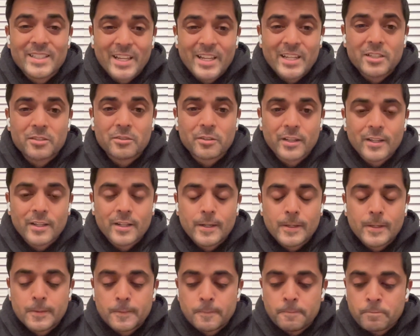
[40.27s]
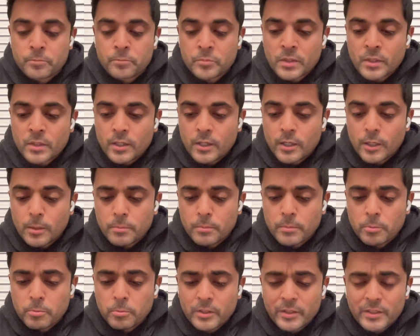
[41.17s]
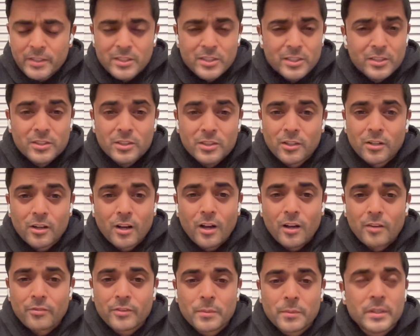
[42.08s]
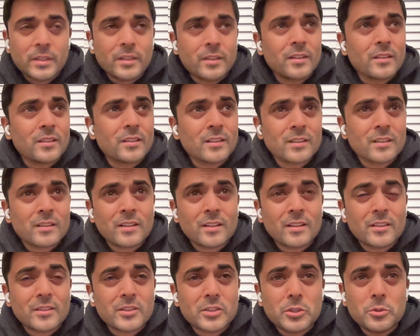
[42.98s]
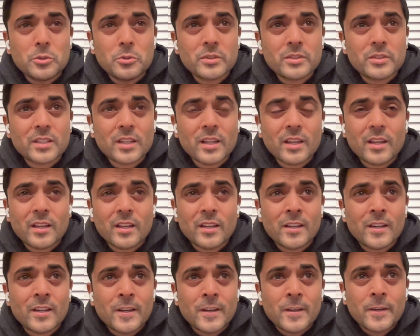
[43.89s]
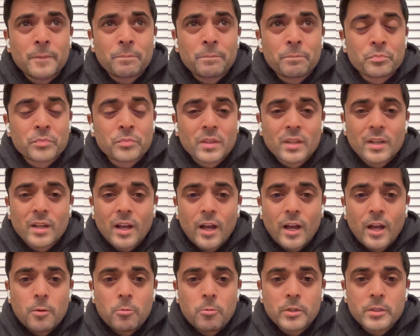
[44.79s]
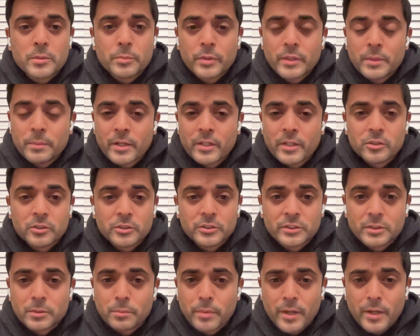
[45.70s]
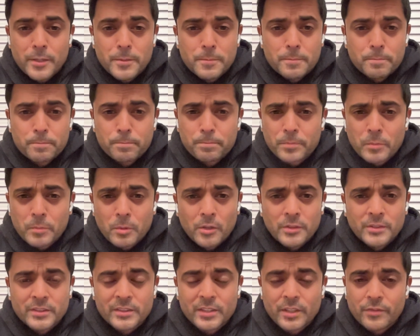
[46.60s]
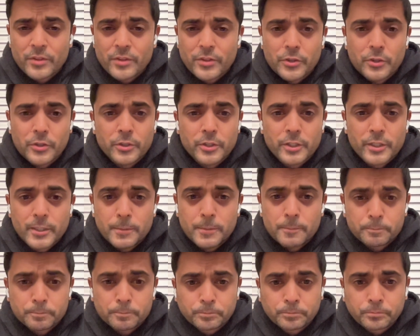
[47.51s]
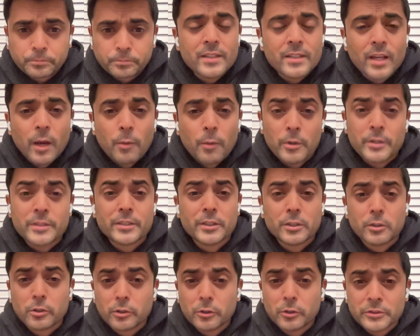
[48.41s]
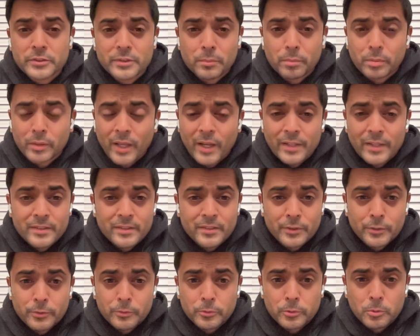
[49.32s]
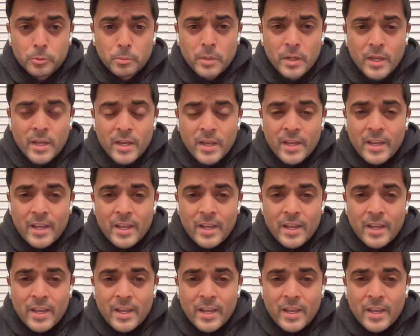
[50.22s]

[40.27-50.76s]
contained right now. It really just took off. I mean, Tuesday, I was putting my girls to bed around 7:30, and I went to go close the blinds in the room,